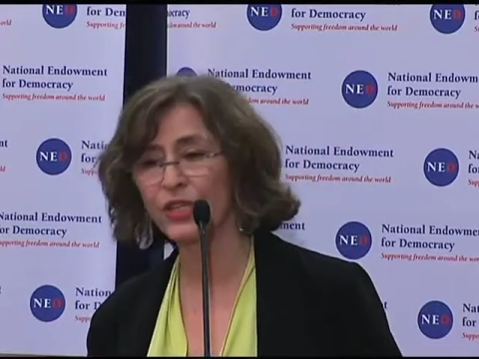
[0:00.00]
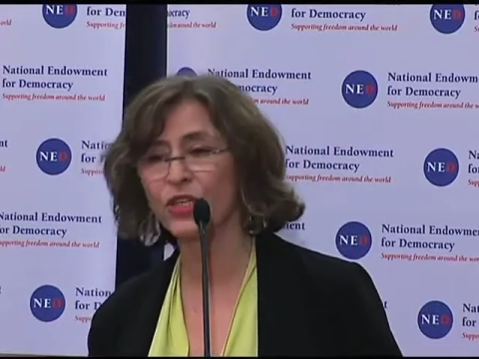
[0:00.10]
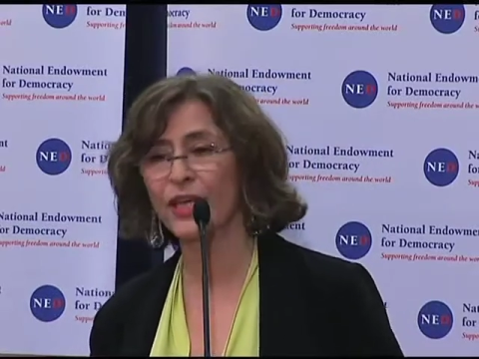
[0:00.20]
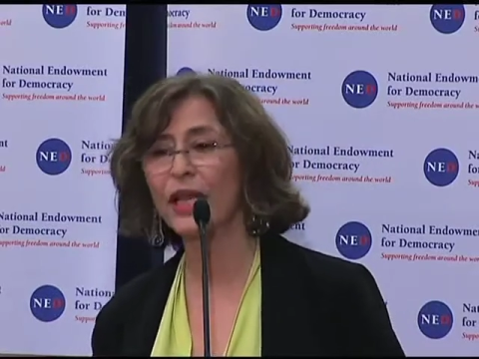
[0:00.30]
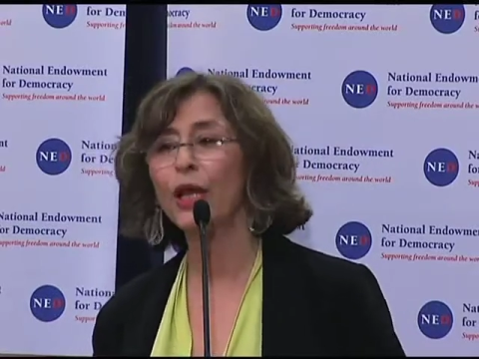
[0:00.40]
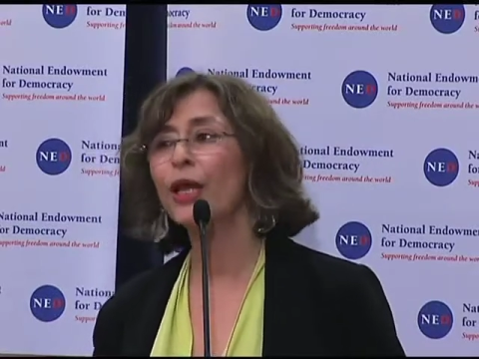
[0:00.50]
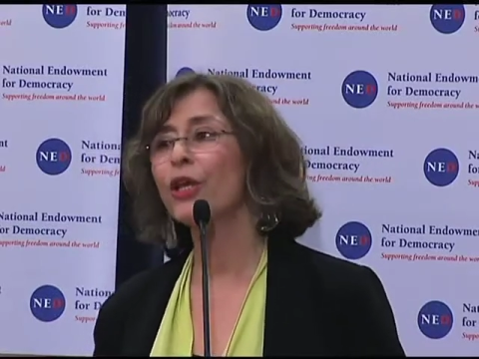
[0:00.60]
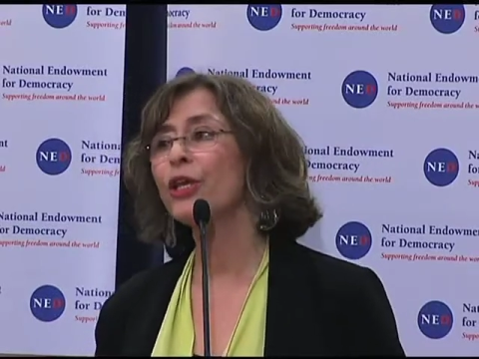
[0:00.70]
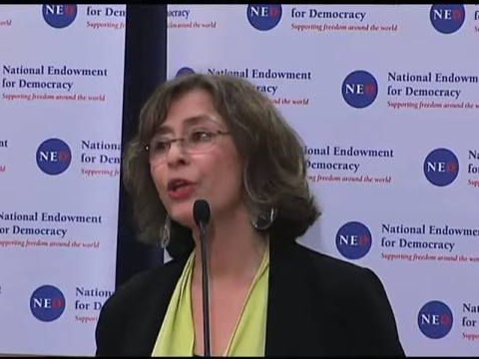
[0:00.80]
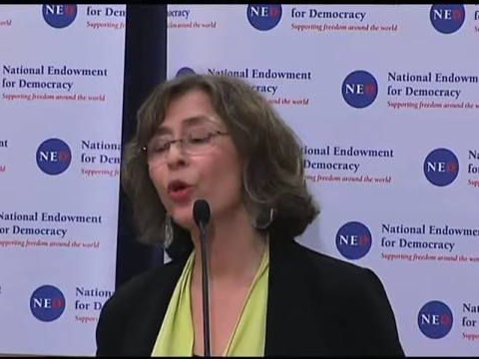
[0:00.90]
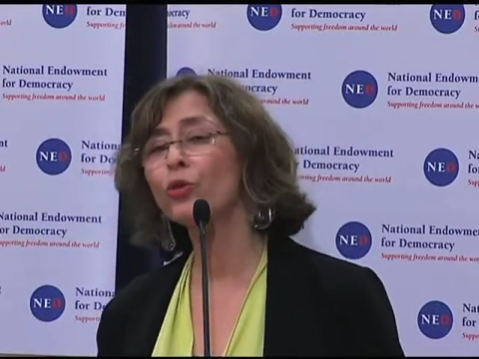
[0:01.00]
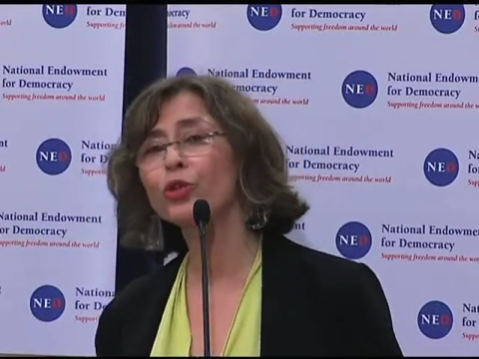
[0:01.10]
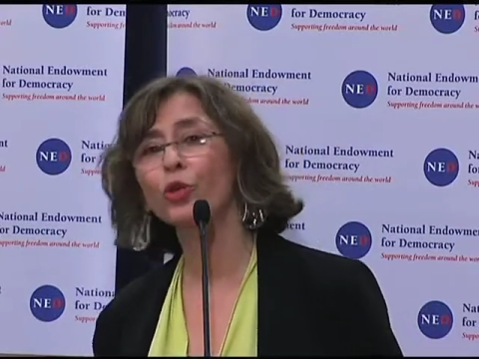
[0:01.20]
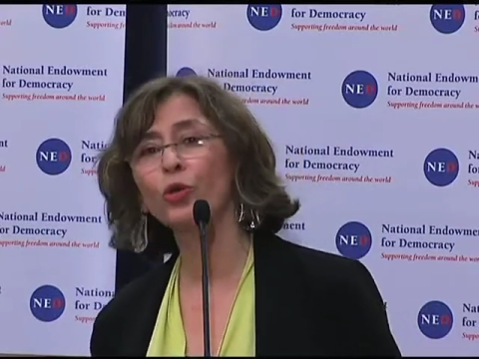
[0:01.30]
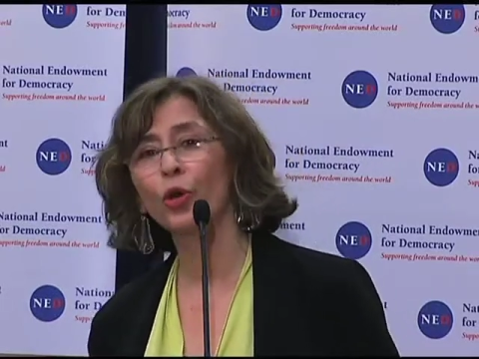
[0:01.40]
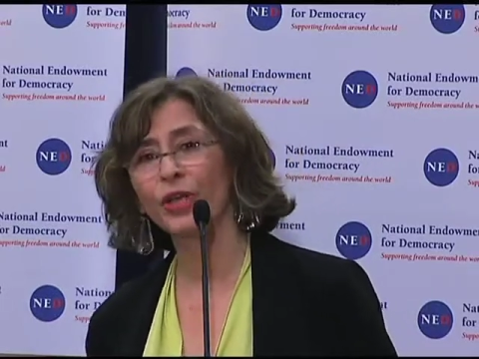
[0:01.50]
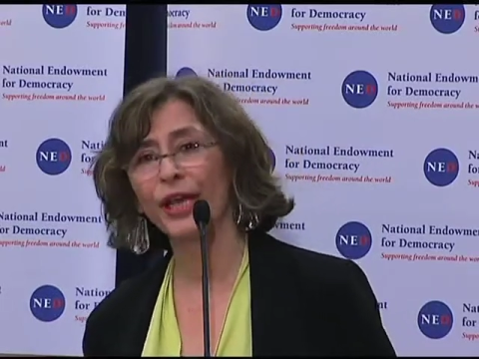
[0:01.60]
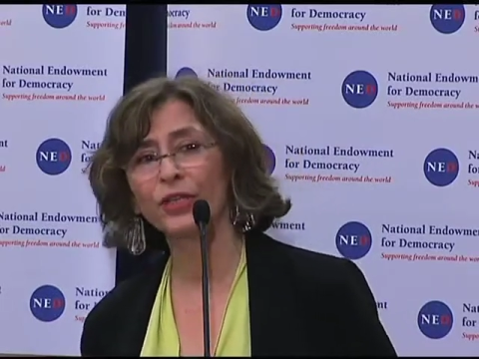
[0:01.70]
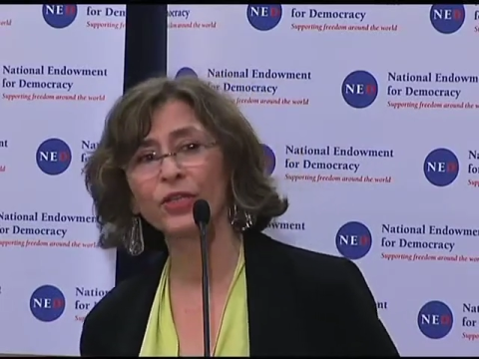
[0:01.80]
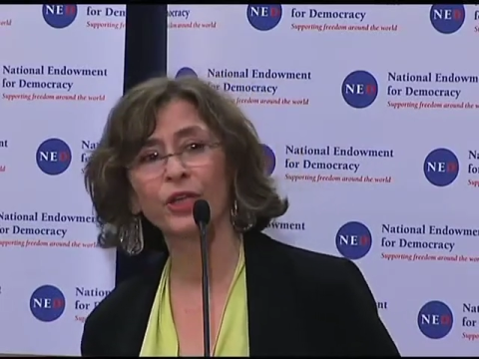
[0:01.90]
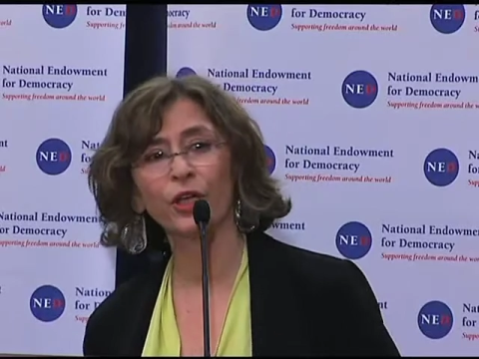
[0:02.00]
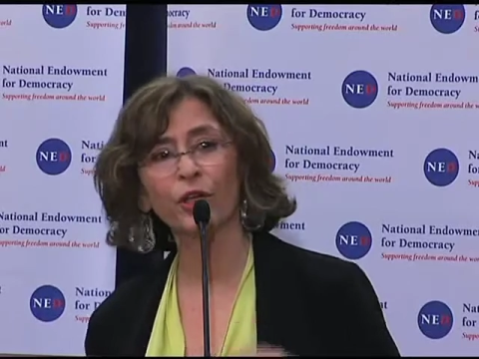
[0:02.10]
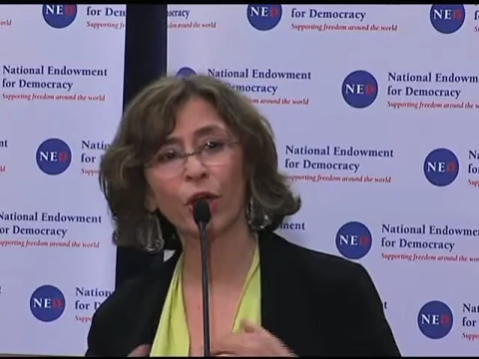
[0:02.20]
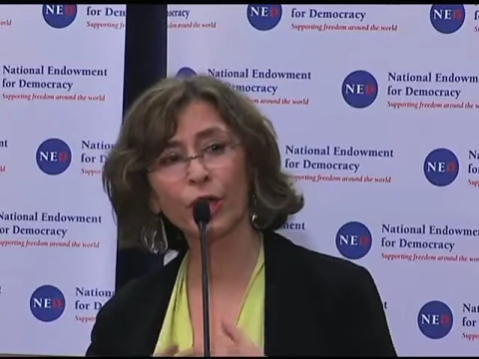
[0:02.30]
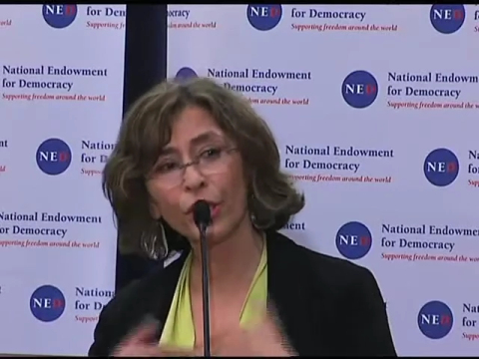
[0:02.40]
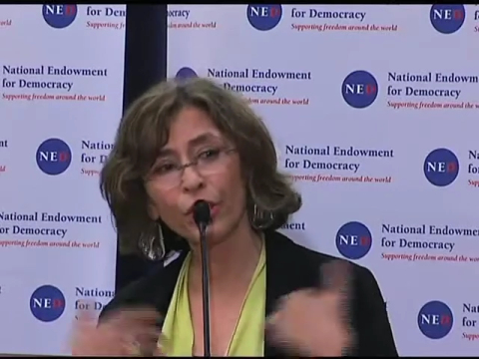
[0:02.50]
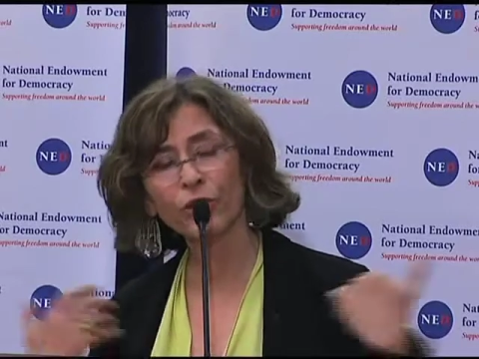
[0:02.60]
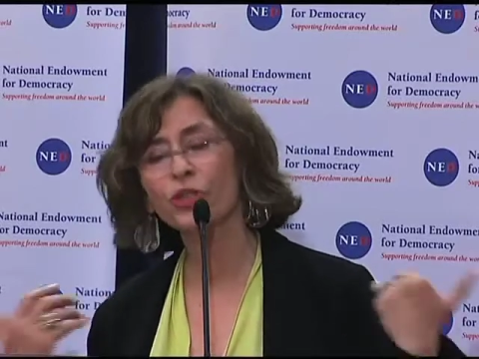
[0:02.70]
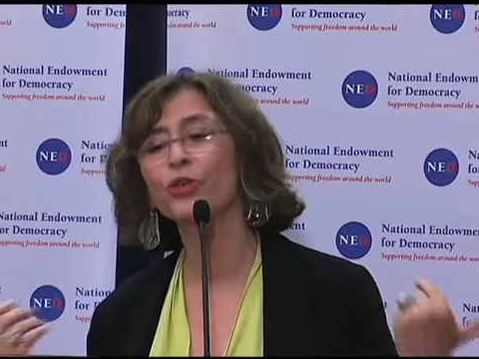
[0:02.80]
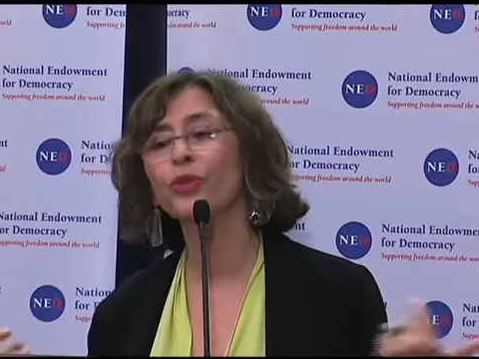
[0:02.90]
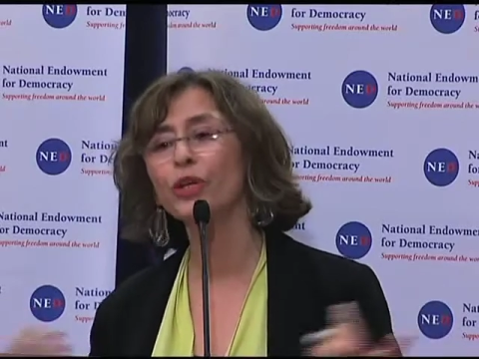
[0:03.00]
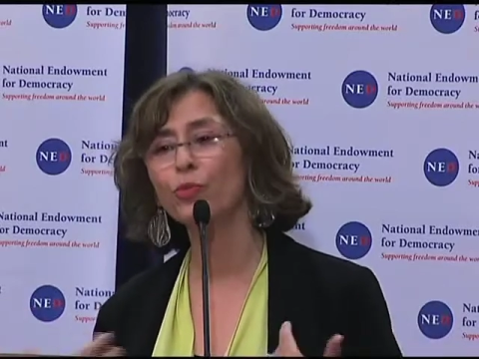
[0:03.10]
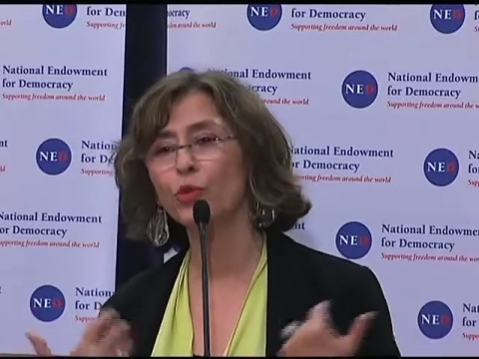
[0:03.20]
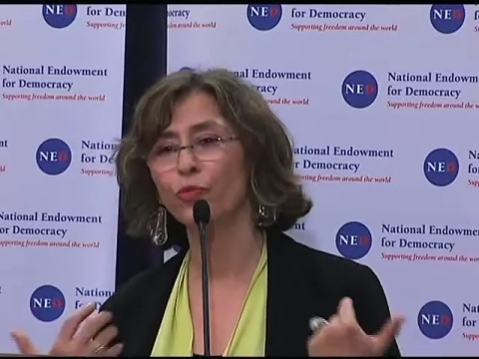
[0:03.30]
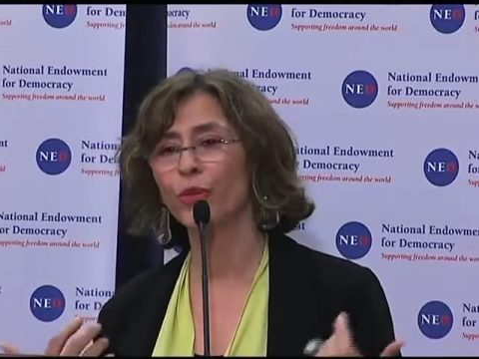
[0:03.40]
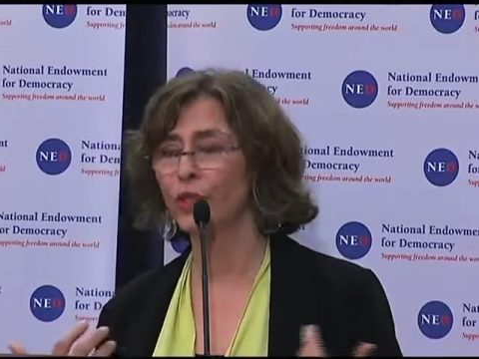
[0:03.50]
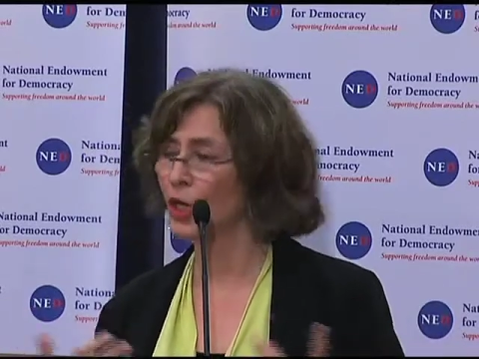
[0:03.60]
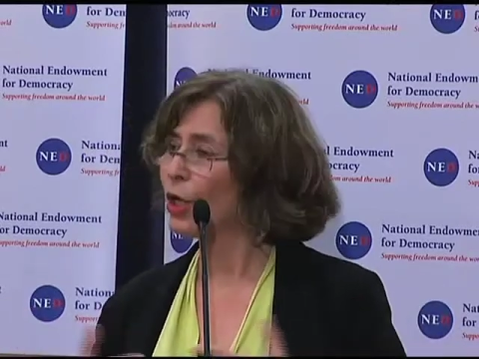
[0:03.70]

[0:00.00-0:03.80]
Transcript: is that he also locates the Iranian green movement